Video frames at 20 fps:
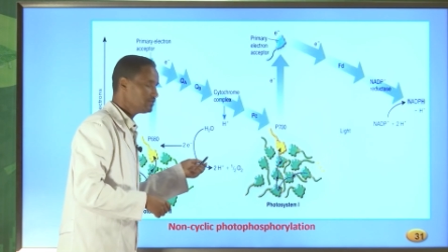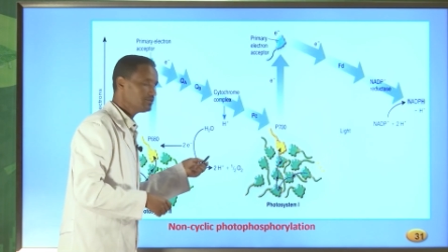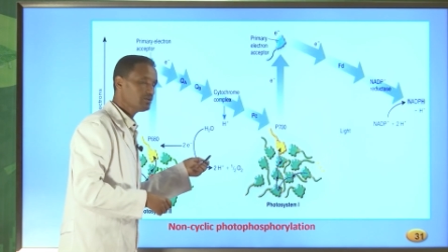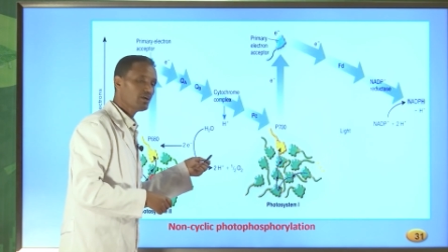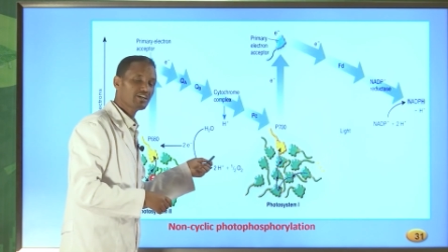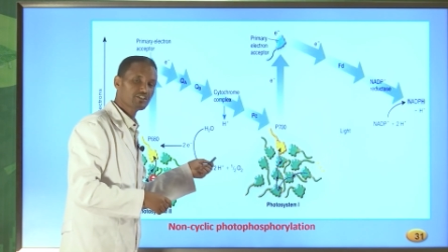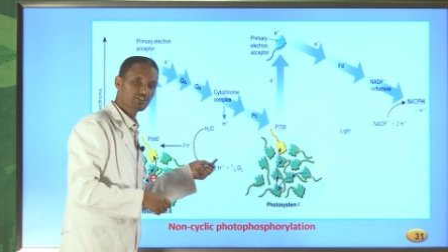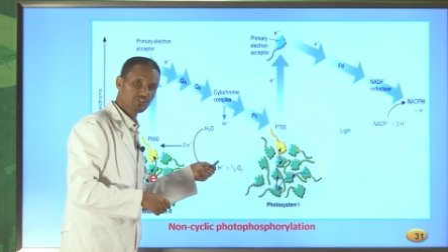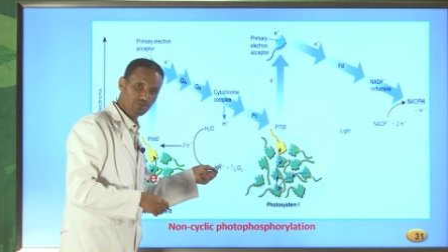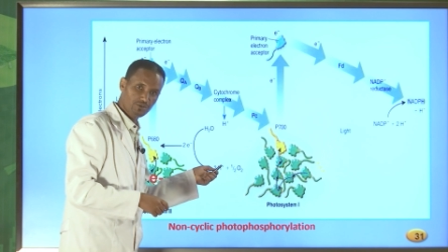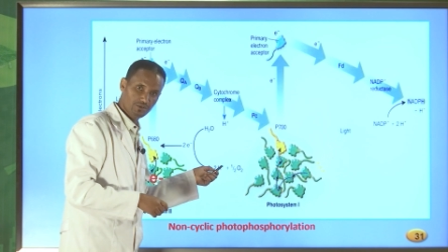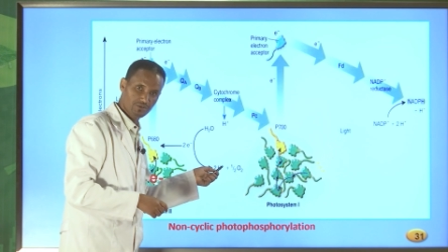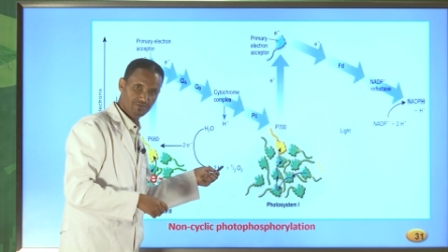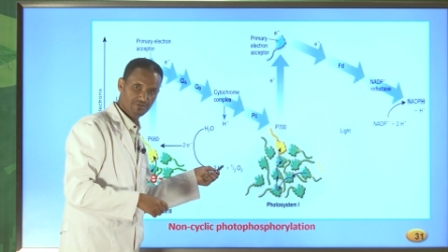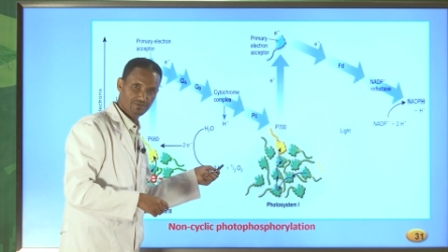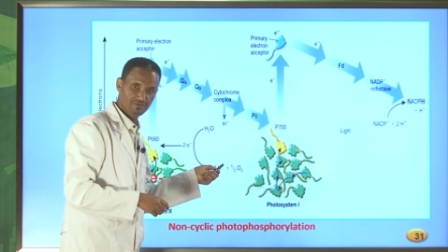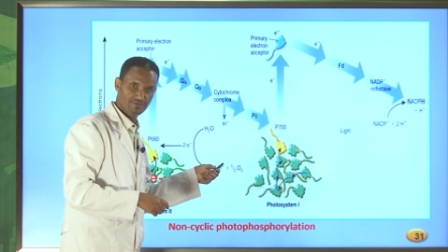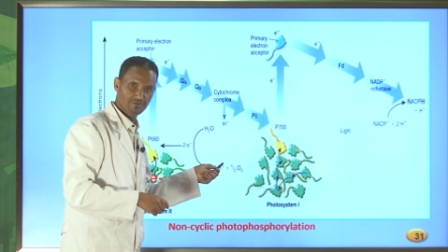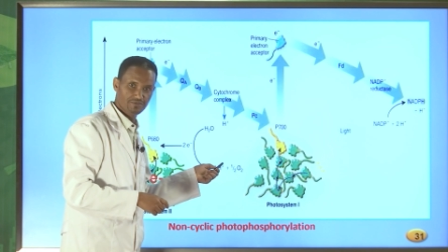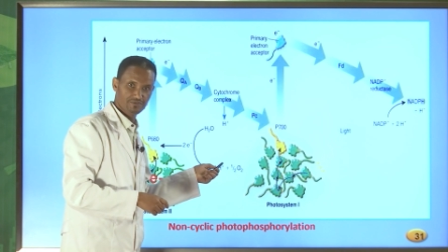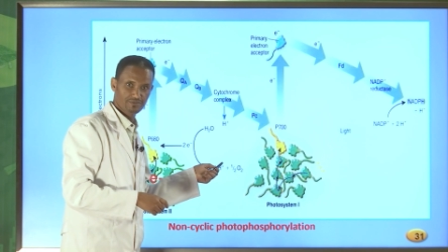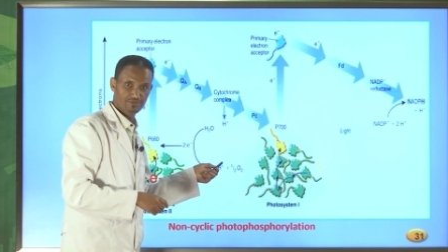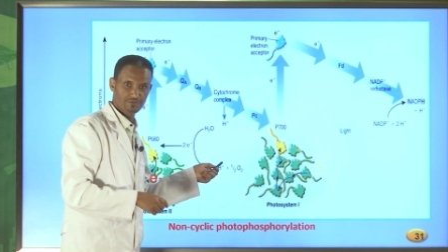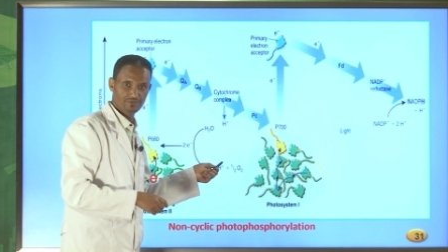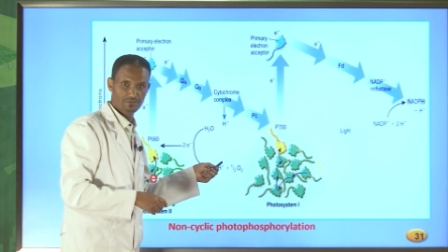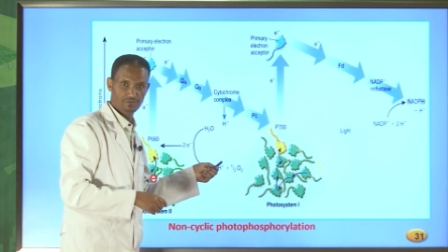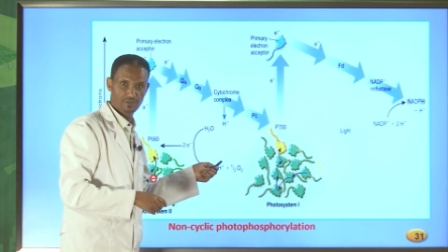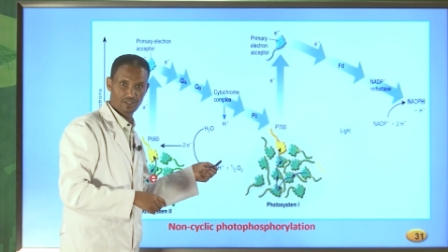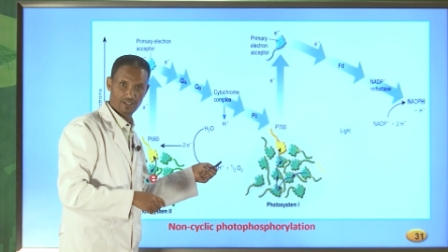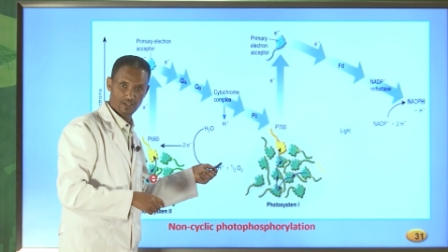you are true.
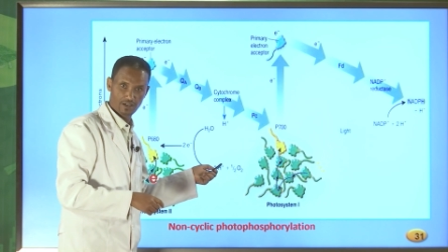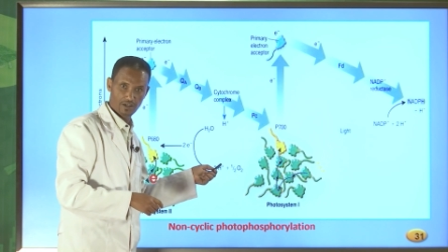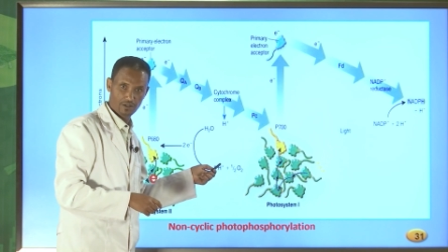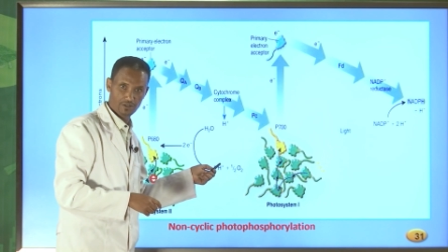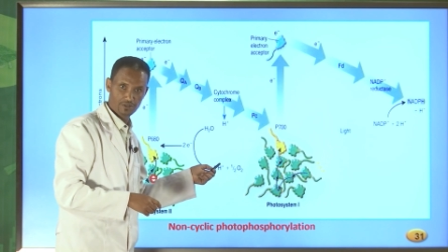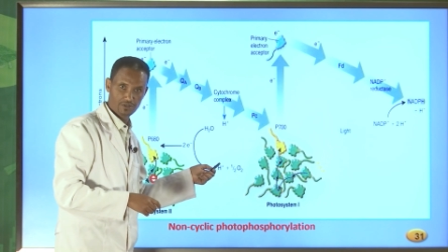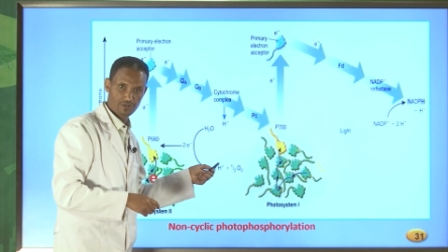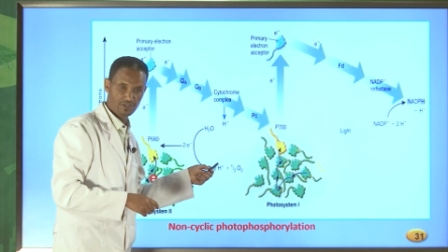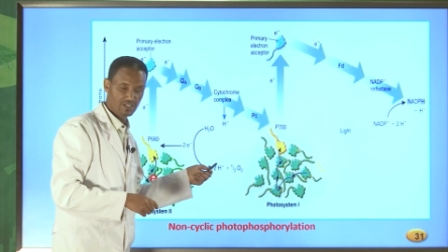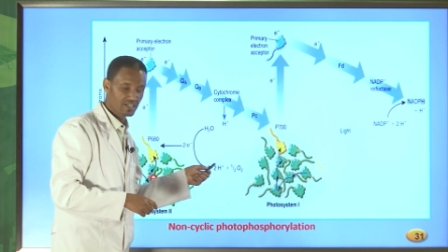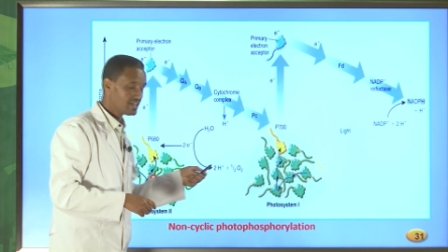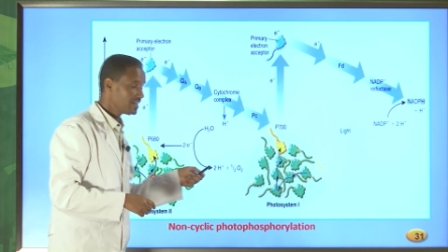Because